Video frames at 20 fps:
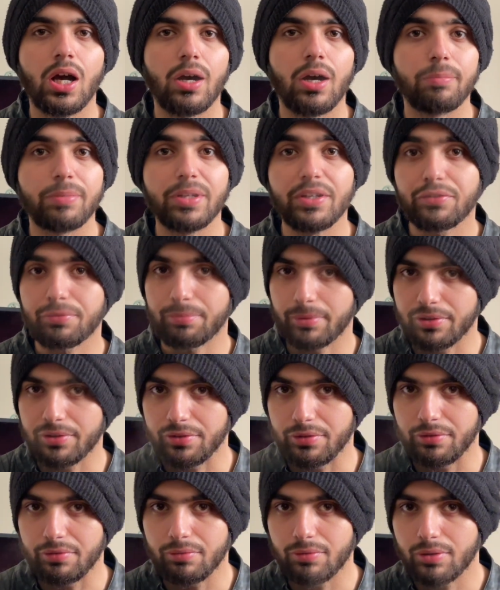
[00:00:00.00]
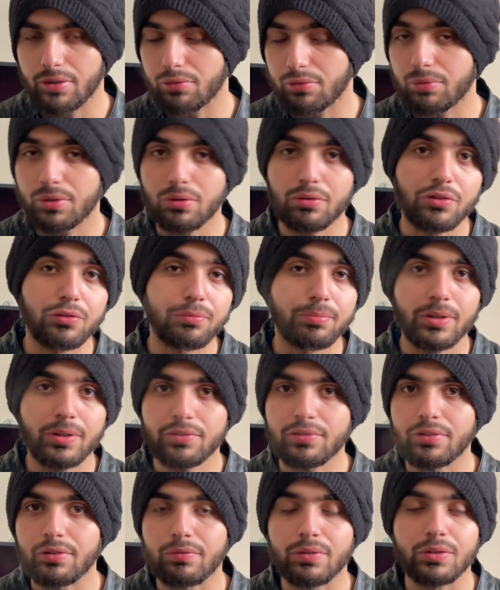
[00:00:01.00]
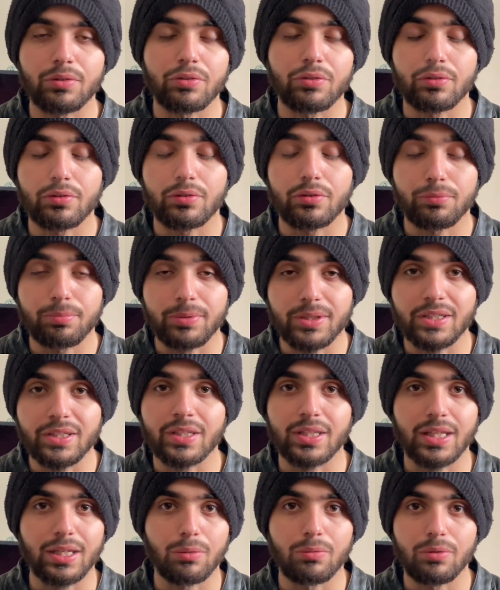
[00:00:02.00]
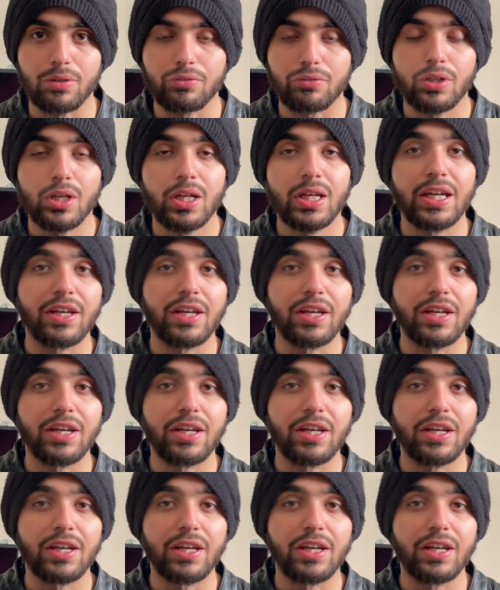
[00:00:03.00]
be expressive. Because when you're expressive and you're speaking a language,